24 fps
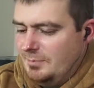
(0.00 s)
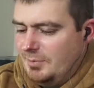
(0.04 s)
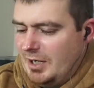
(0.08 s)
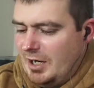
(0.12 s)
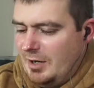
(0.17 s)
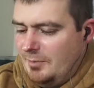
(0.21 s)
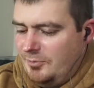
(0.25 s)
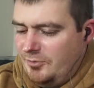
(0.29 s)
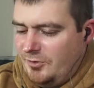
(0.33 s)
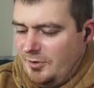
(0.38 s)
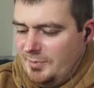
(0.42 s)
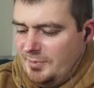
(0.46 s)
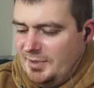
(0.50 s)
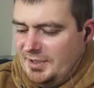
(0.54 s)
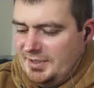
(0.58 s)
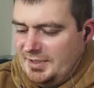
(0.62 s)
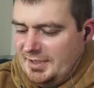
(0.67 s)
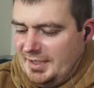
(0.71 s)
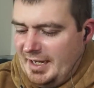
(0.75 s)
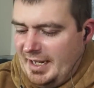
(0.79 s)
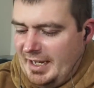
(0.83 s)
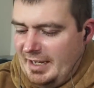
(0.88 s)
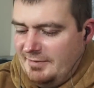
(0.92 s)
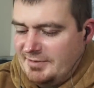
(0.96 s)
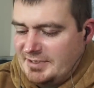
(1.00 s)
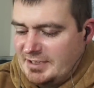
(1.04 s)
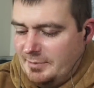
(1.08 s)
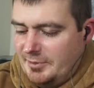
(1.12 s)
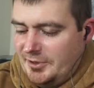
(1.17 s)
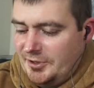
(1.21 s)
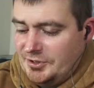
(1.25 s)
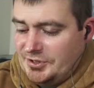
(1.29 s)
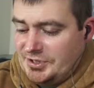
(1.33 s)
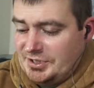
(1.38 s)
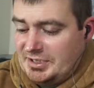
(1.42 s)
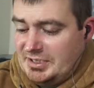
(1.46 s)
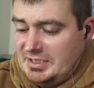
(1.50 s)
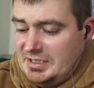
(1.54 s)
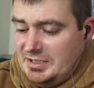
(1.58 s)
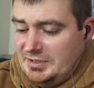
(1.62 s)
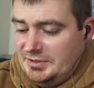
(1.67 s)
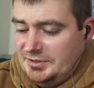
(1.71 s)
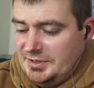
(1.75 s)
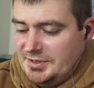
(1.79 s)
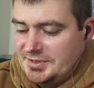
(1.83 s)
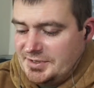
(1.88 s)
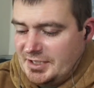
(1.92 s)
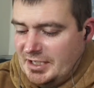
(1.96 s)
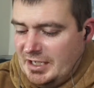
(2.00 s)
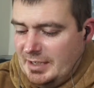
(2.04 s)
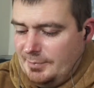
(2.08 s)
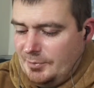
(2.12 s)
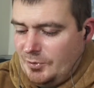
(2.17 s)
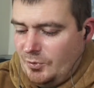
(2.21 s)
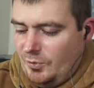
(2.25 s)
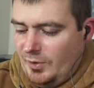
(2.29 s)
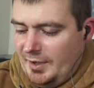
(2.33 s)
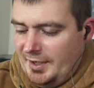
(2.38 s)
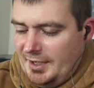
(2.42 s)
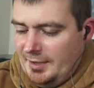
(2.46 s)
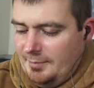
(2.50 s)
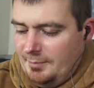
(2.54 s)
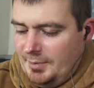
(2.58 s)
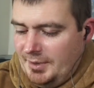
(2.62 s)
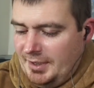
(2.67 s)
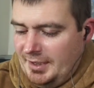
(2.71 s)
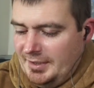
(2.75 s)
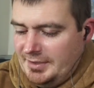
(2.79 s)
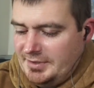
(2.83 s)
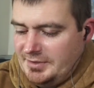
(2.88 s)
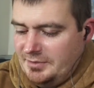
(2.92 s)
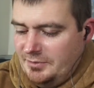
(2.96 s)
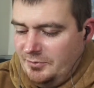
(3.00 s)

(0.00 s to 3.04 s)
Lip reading: Brown Foreman did have some of their tequilas up quite a bit.